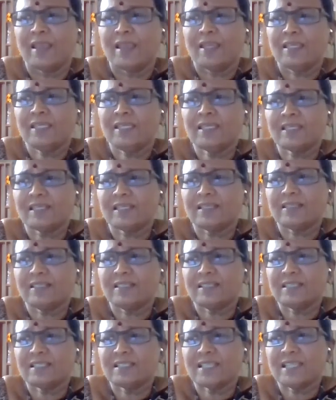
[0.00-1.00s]
It,
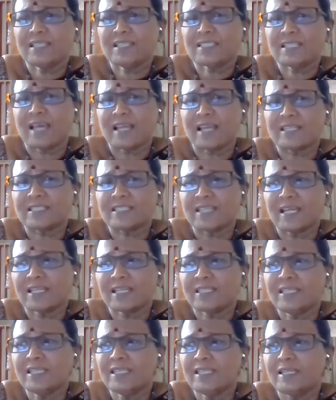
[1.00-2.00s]
its
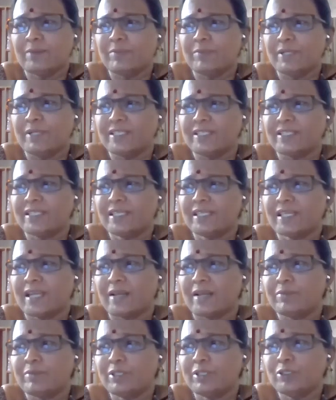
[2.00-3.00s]
attracting ability
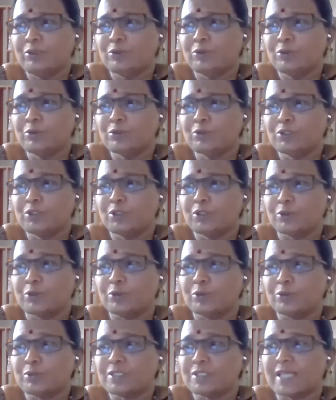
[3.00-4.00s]
can be used
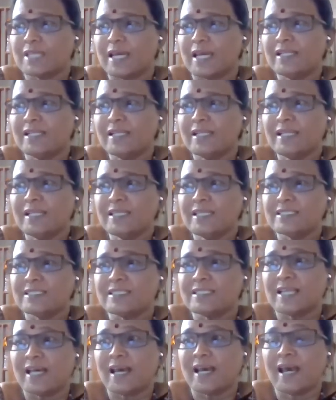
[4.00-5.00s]
to channelize
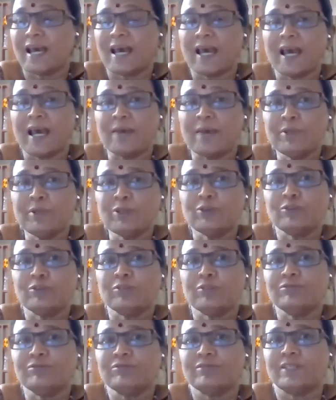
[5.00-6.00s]
the habit
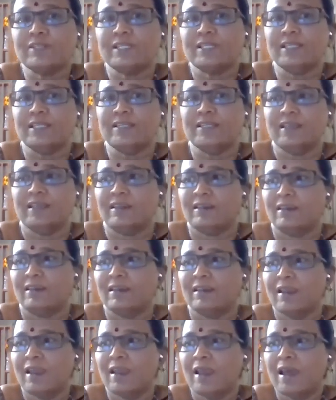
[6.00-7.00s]
of reading
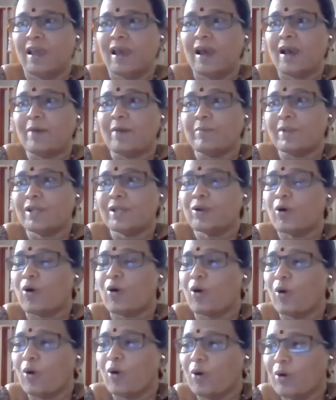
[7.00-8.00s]
among
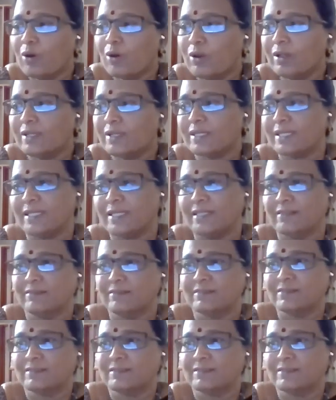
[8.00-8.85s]
all readers.